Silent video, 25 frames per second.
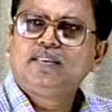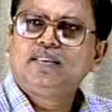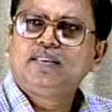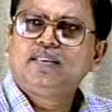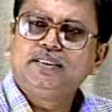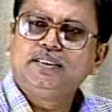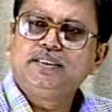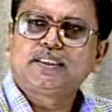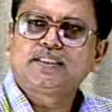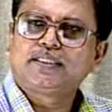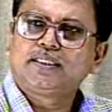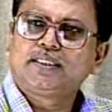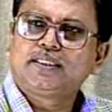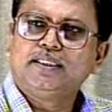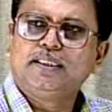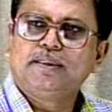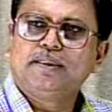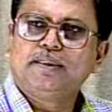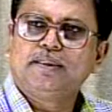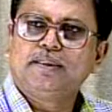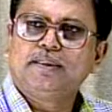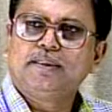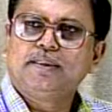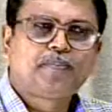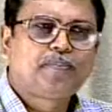junction depth.
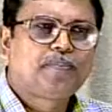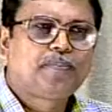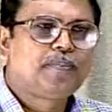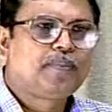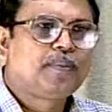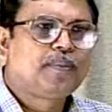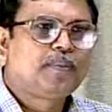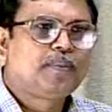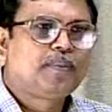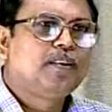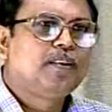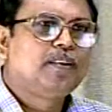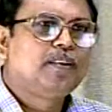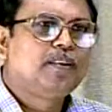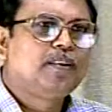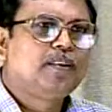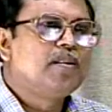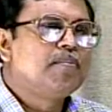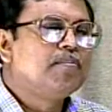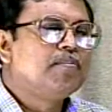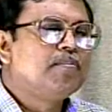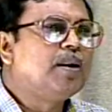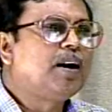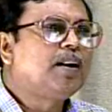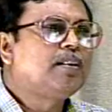
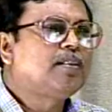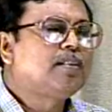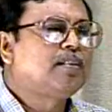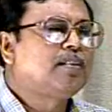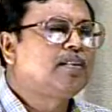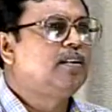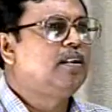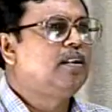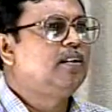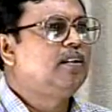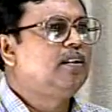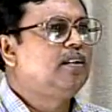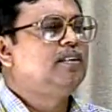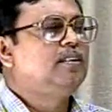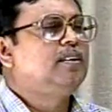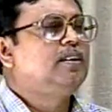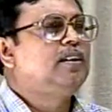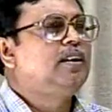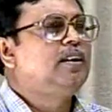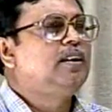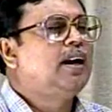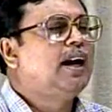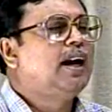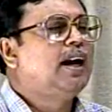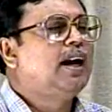But
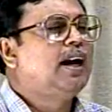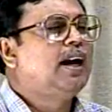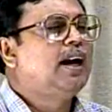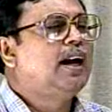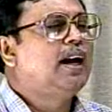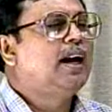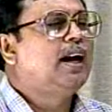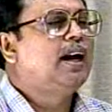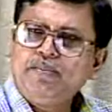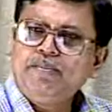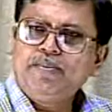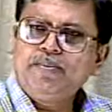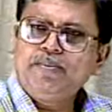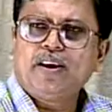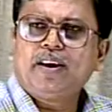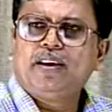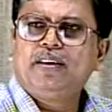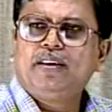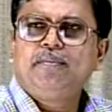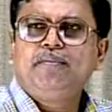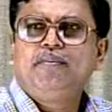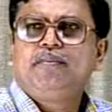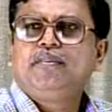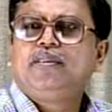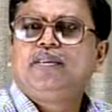at the same
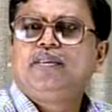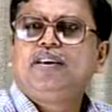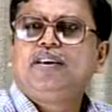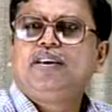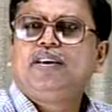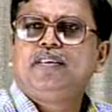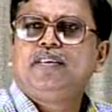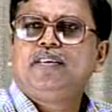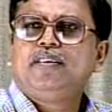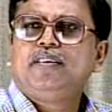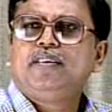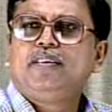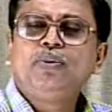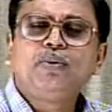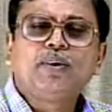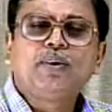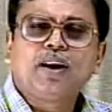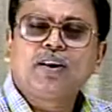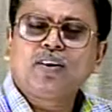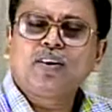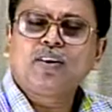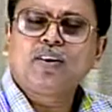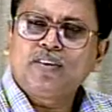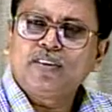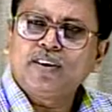time, you
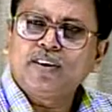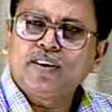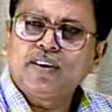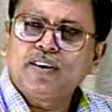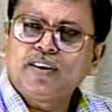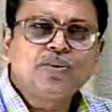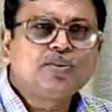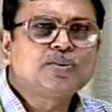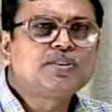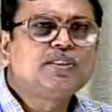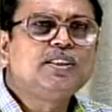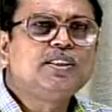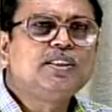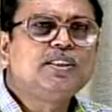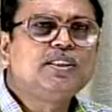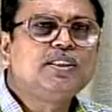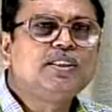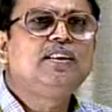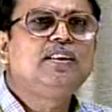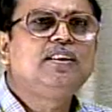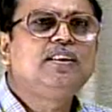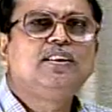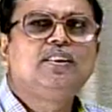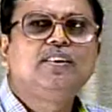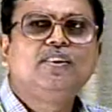cannot reduce the
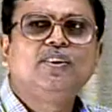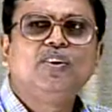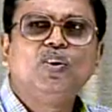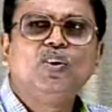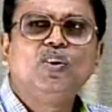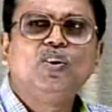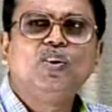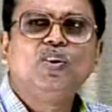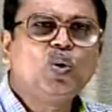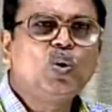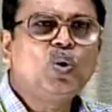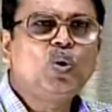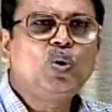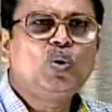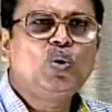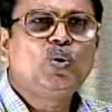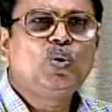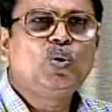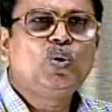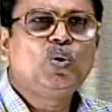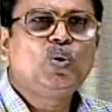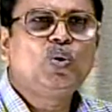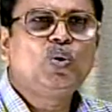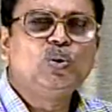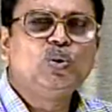low
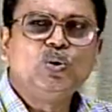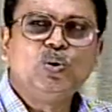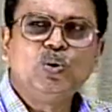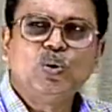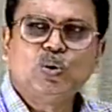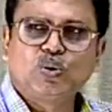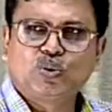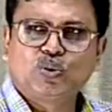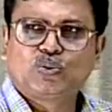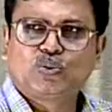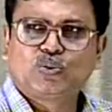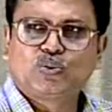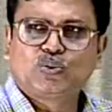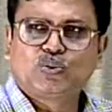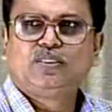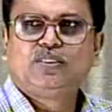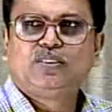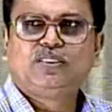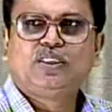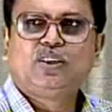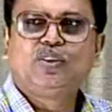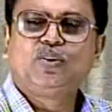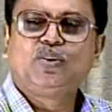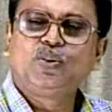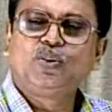dose.
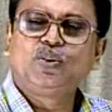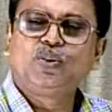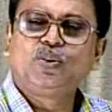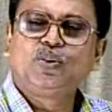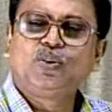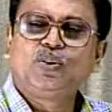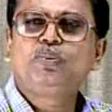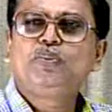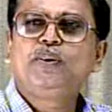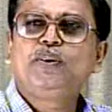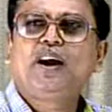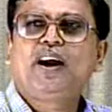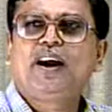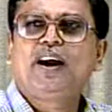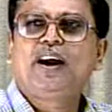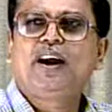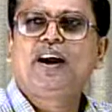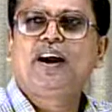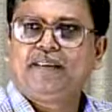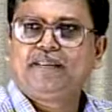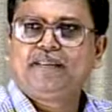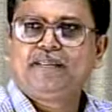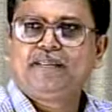The dose should be higher.